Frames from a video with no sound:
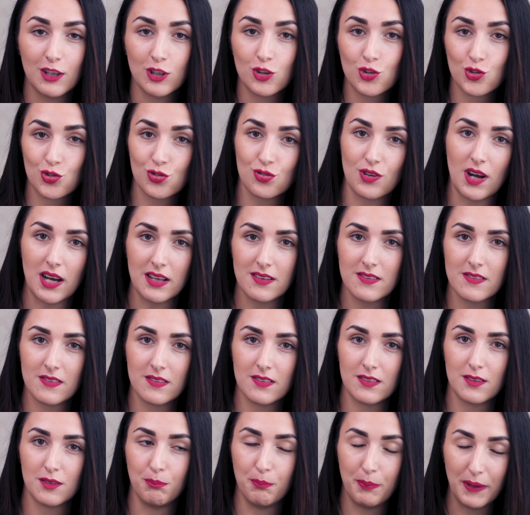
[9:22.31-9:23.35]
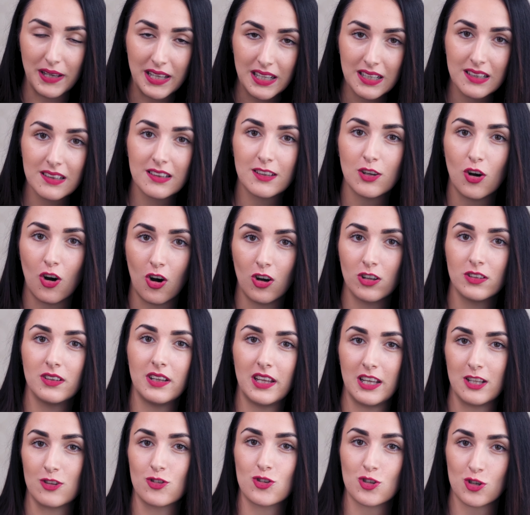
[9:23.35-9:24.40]
trust built on
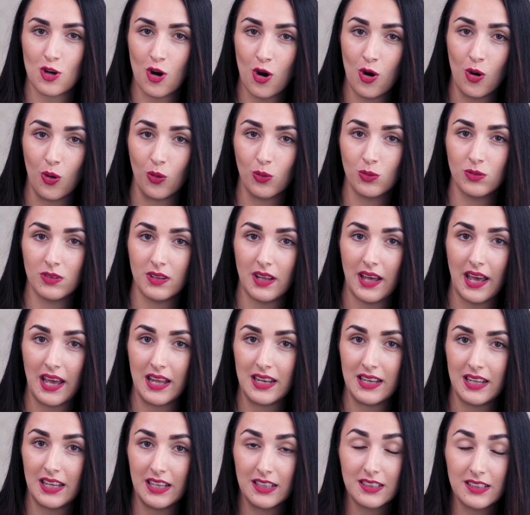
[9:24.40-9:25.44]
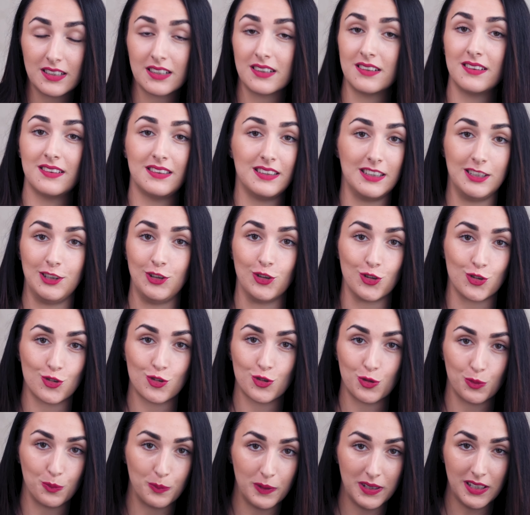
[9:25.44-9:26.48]
its own and it continues
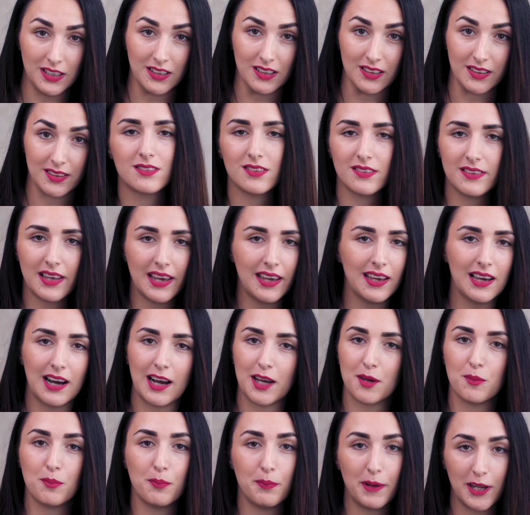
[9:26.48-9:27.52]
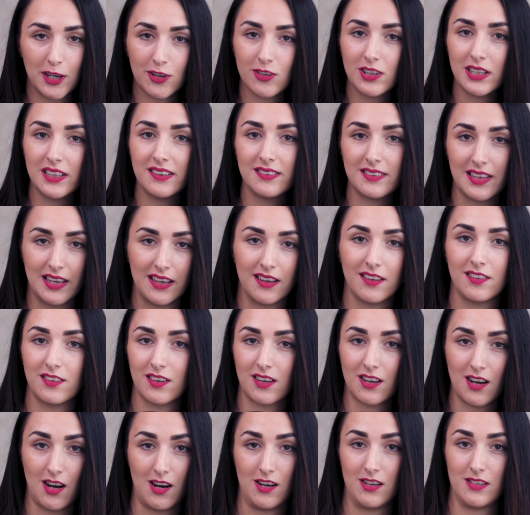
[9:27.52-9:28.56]
to build. Today, I barely take the
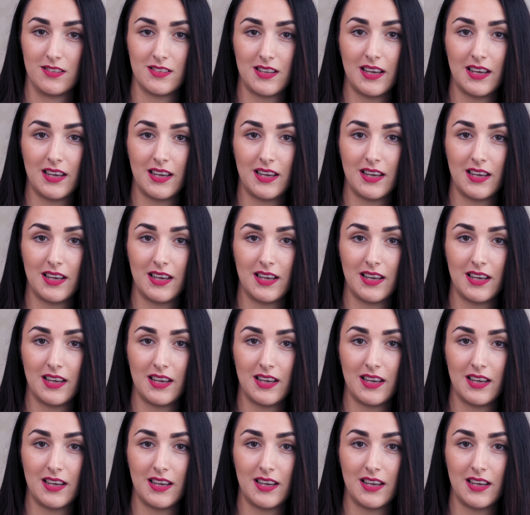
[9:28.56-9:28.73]
cards.